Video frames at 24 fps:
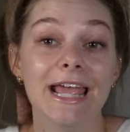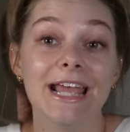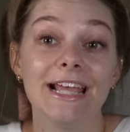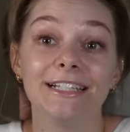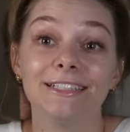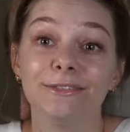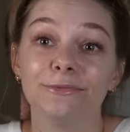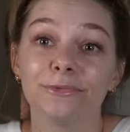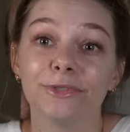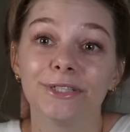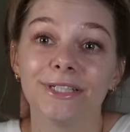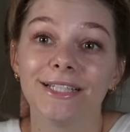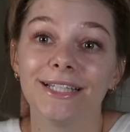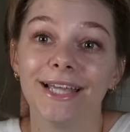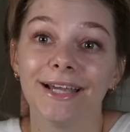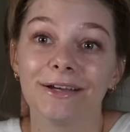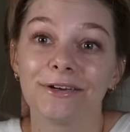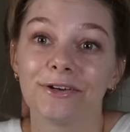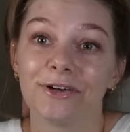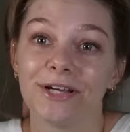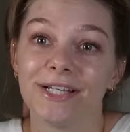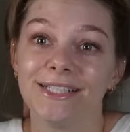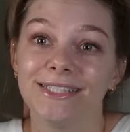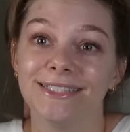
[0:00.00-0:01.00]
isn't really
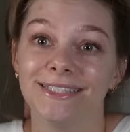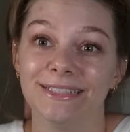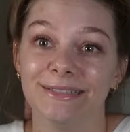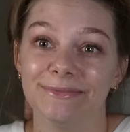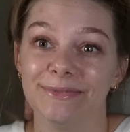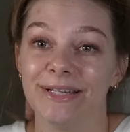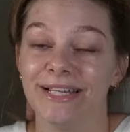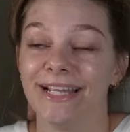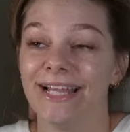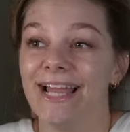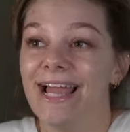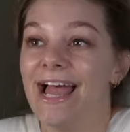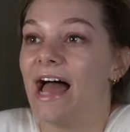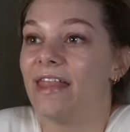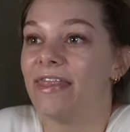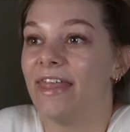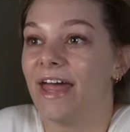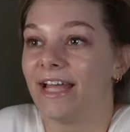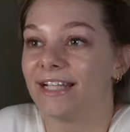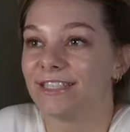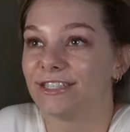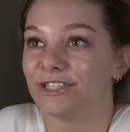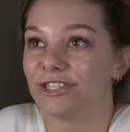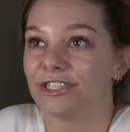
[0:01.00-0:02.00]
that crazy to me.
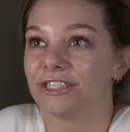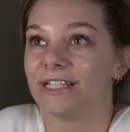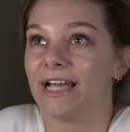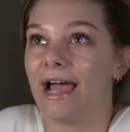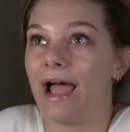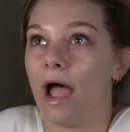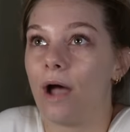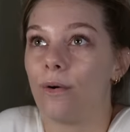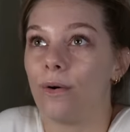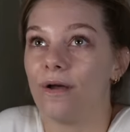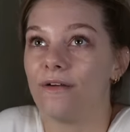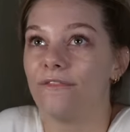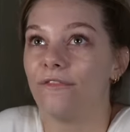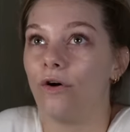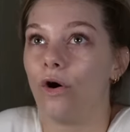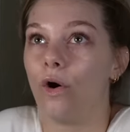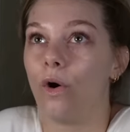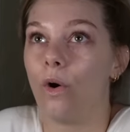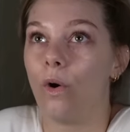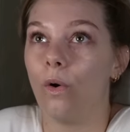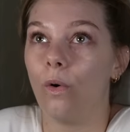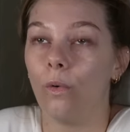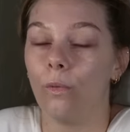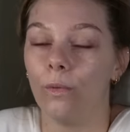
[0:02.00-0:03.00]
That's just how I've
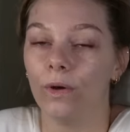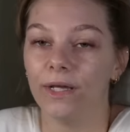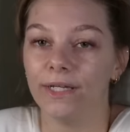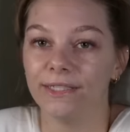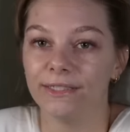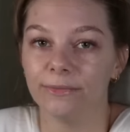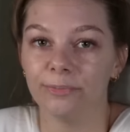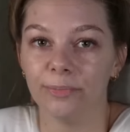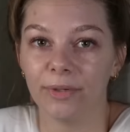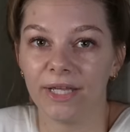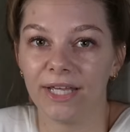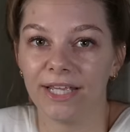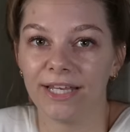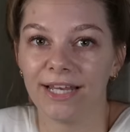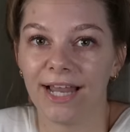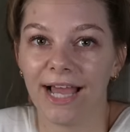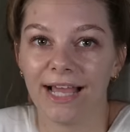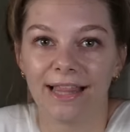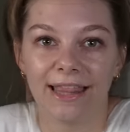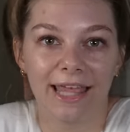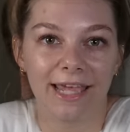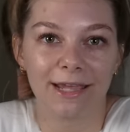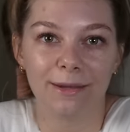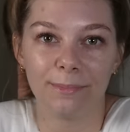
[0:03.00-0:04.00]
always been.
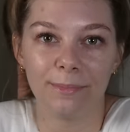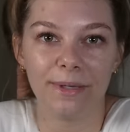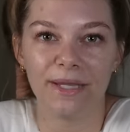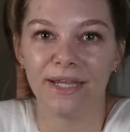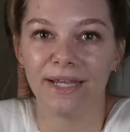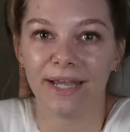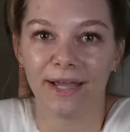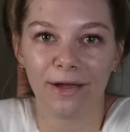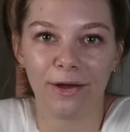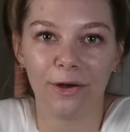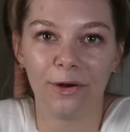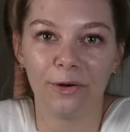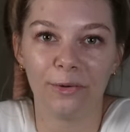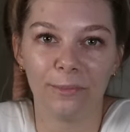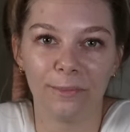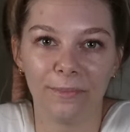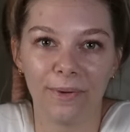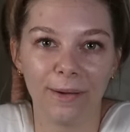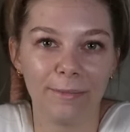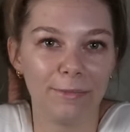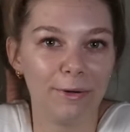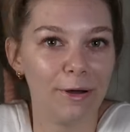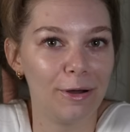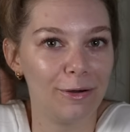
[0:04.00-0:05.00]
I like being at home.
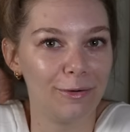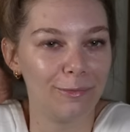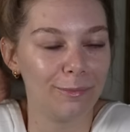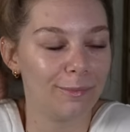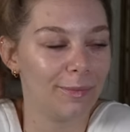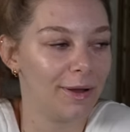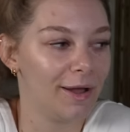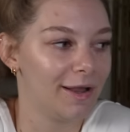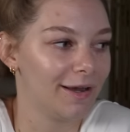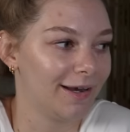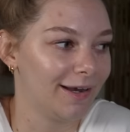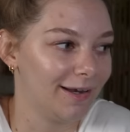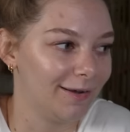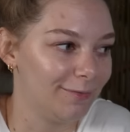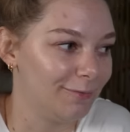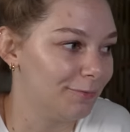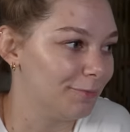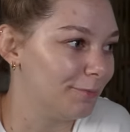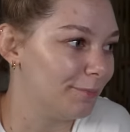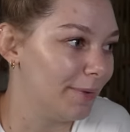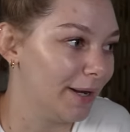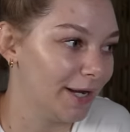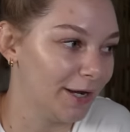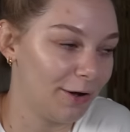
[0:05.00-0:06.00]
I'm a
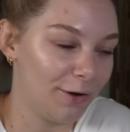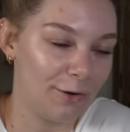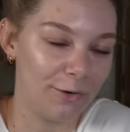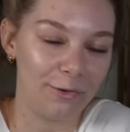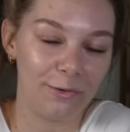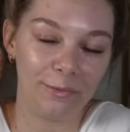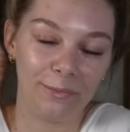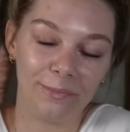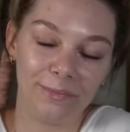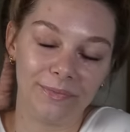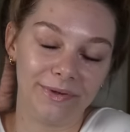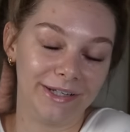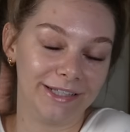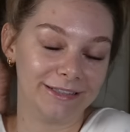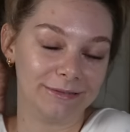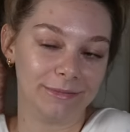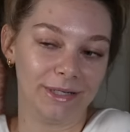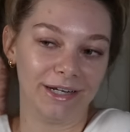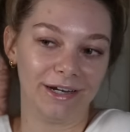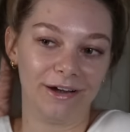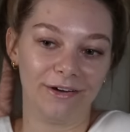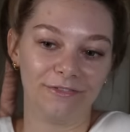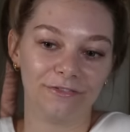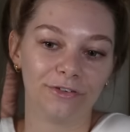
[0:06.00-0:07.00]
homebody. My home is
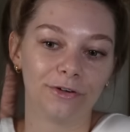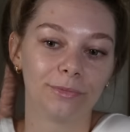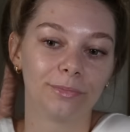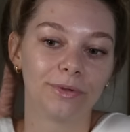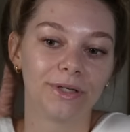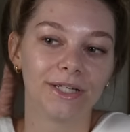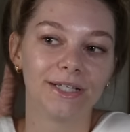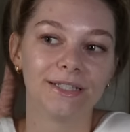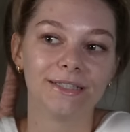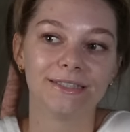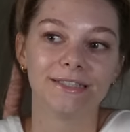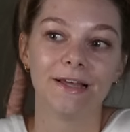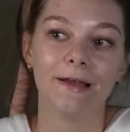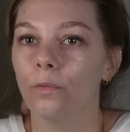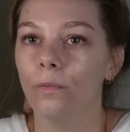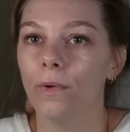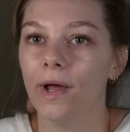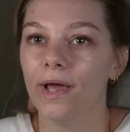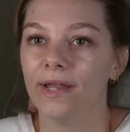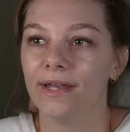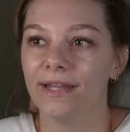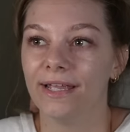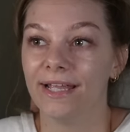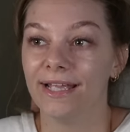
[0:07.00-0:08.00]
my comfort place.
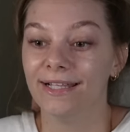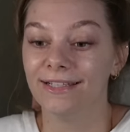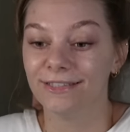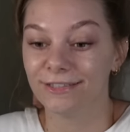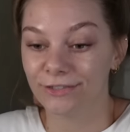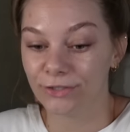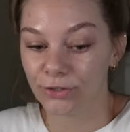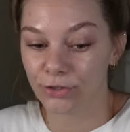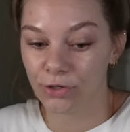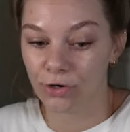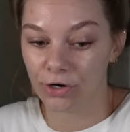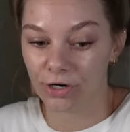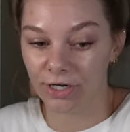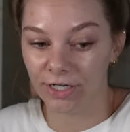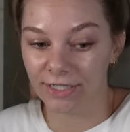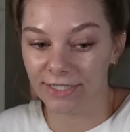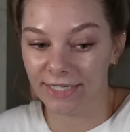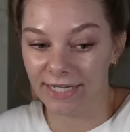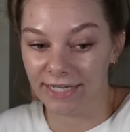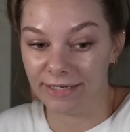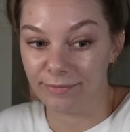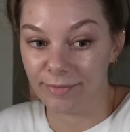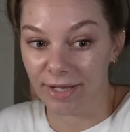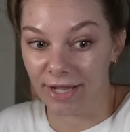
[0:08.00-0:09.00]
When Instacart
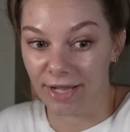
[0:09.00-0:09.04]
came